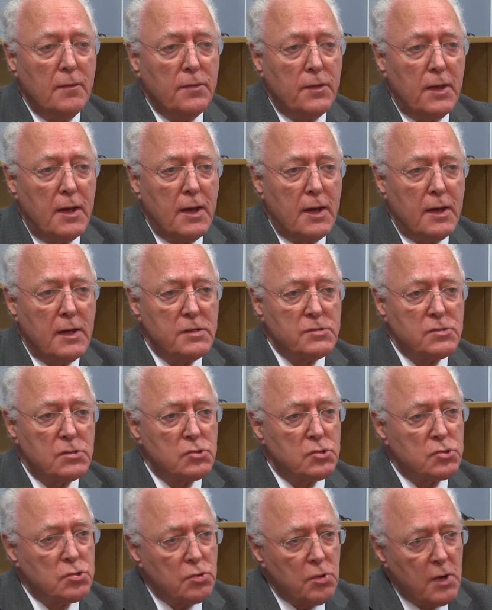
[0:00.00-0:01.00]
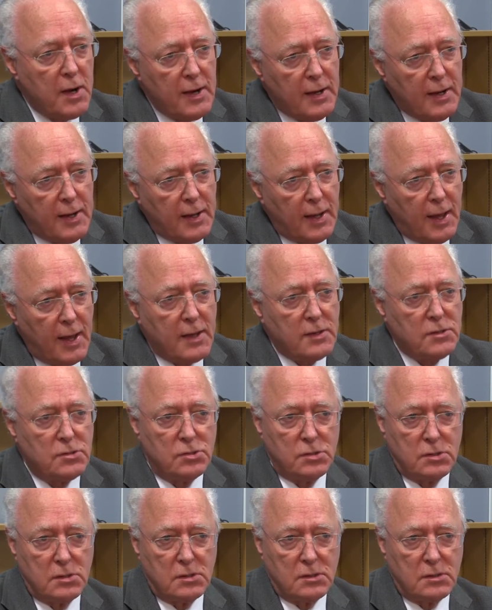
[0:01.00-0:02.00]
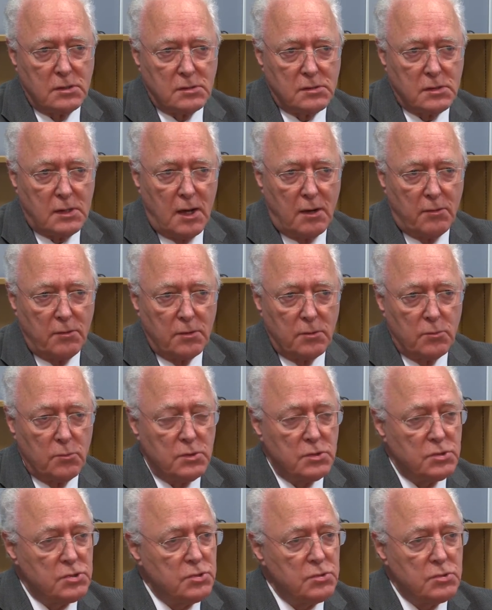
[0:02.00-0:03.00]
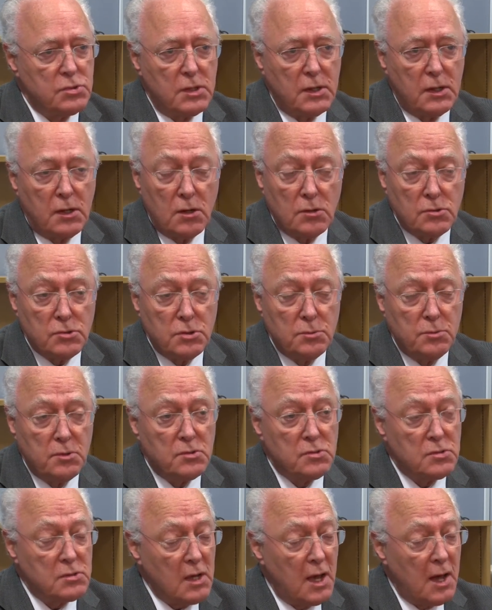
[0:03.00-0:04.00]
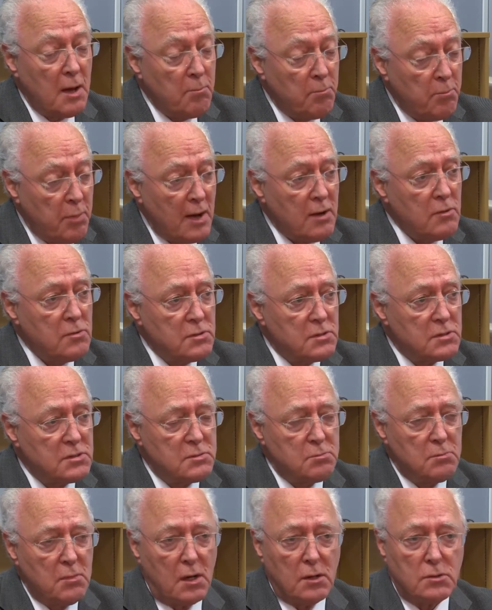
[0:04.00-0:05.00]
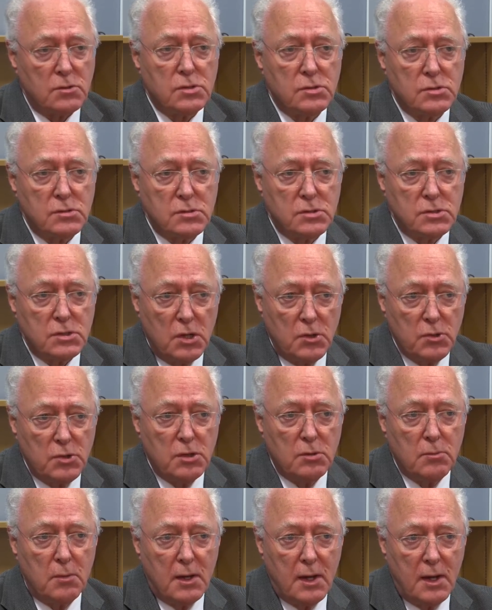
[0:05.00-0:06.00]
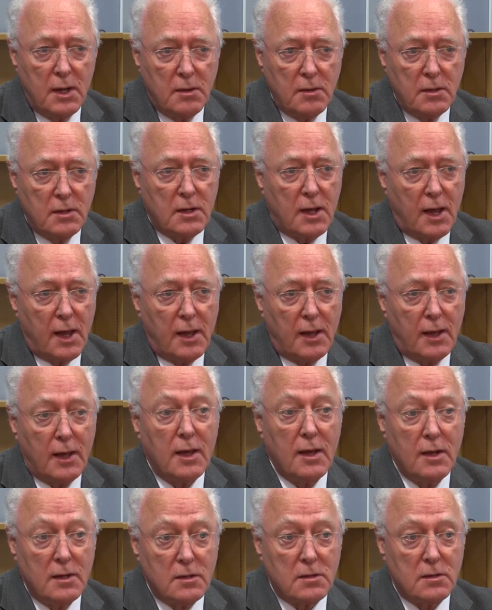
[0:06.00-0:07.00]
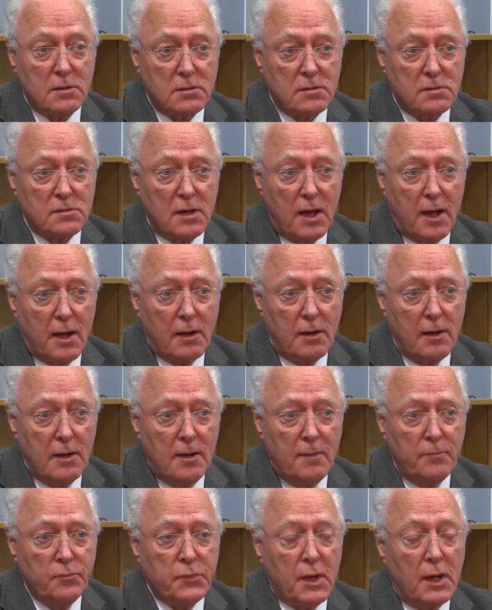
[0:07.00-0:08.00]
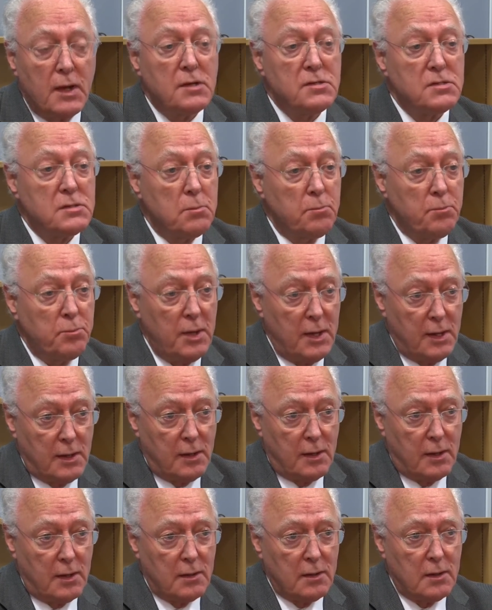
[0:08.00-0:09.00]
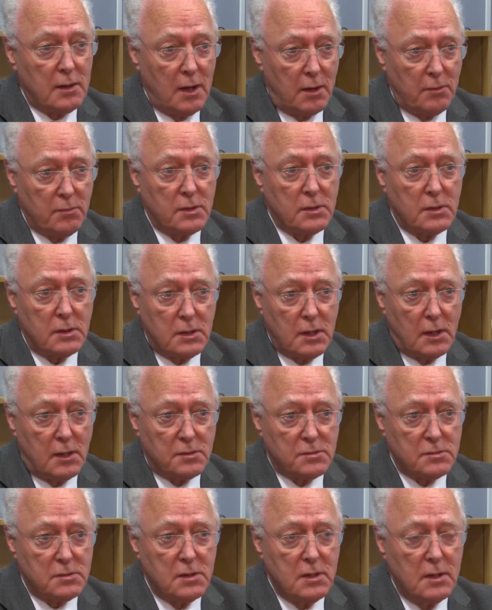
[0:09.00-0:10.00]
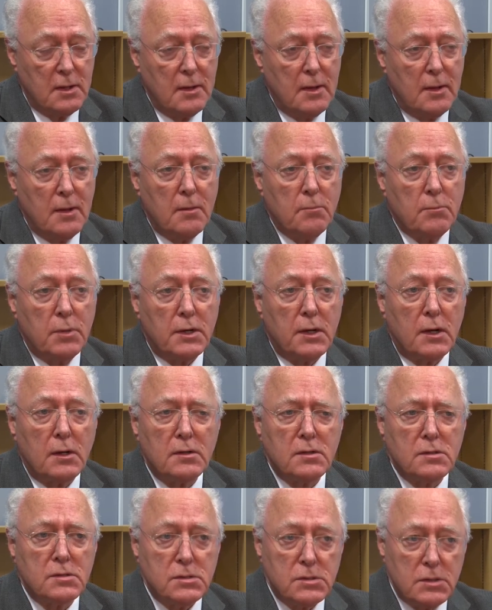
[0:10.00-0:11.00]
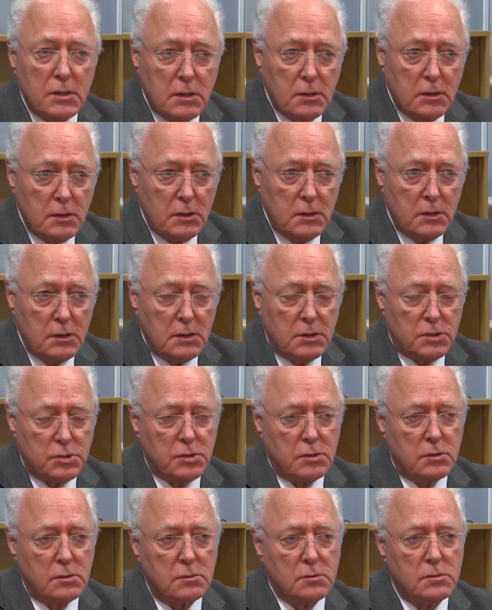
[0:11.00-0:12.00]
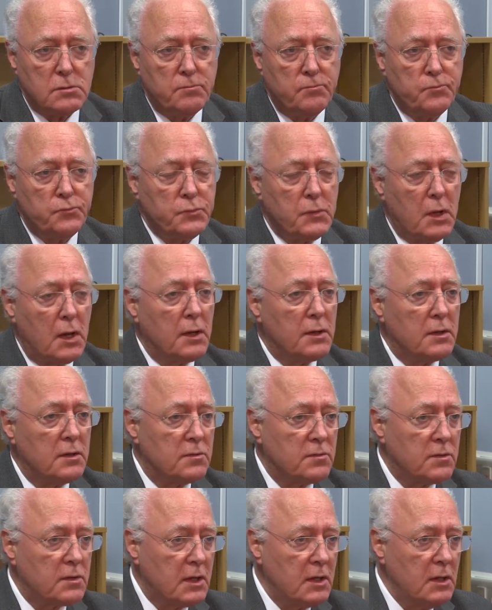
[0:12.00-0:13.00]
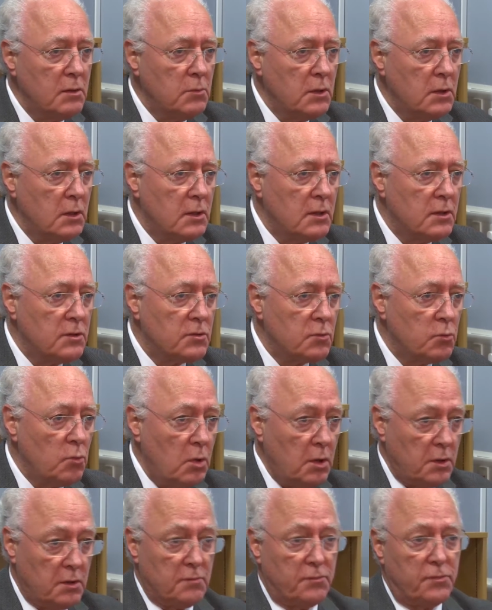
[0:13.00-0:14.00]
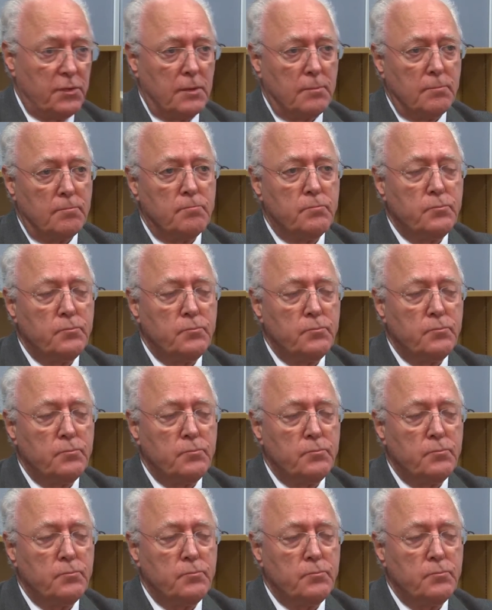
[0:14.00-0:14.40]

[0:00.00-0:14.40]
there is a trailing edge to this current, which usually contributes about as much sodium intake into the cell as the peak current does. But under certain conditions, and ischemia is one of them,